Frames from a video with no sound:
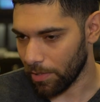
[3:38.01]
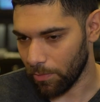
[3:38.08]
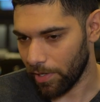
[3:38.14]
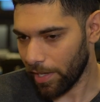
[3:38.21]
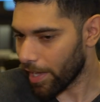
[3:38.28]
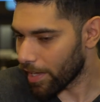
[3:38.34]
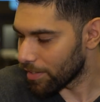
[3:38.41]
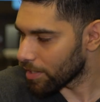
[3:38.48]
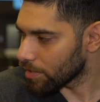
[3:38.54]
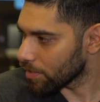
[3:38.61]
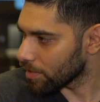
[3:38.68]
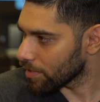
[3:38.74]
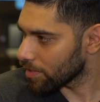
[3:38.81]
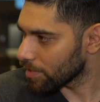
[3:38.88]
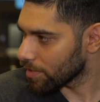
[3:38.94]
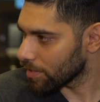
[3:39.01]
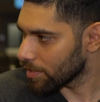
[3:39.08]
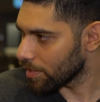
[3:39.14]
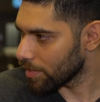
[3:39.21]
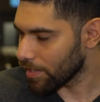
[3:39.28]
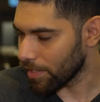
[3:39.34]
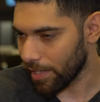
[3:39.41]
like when I had nothing,
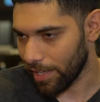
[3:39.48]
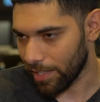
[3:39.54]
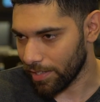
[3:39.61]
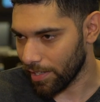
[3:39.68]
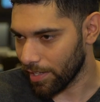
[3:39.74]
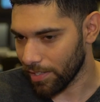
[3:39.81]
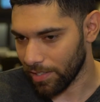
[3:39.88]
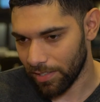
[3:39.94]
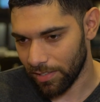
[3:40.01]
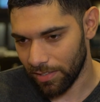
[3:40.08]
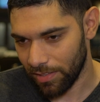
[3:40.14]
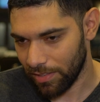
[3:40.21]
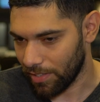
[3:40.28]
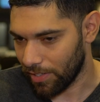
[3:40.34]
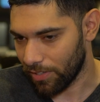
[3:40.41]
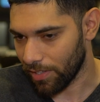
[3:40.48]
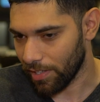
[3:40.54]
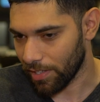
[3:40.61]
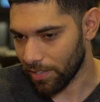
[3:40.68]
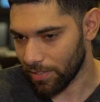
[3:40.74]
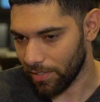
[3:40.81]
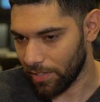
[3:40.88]
mm-hmm. and like they're
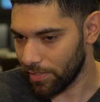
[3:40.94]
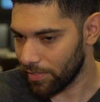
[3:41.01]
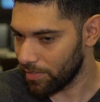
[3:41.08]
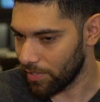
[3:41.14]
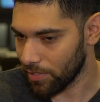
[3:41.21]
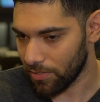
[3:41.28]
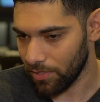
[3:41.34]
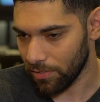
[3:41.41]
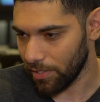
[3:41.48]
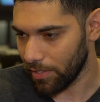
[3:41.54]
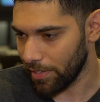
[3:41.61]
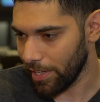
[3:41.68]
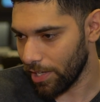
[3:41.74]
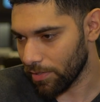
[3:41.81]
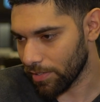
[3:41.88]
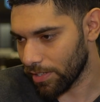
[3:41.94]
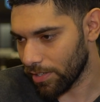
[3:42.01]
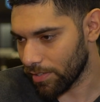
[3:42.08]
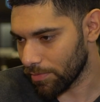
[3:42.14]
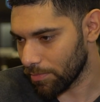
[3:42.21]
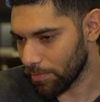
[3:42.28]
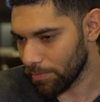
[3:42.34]
like they're they're still there now, you
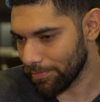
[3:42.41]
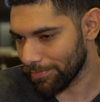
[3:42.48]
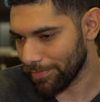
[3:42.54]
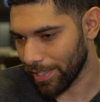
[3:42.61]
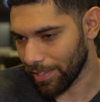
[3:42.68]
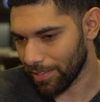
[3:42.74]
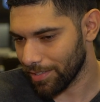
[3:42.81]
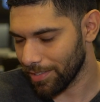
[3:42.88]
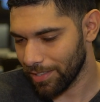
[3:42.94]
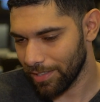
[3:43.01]
know, and like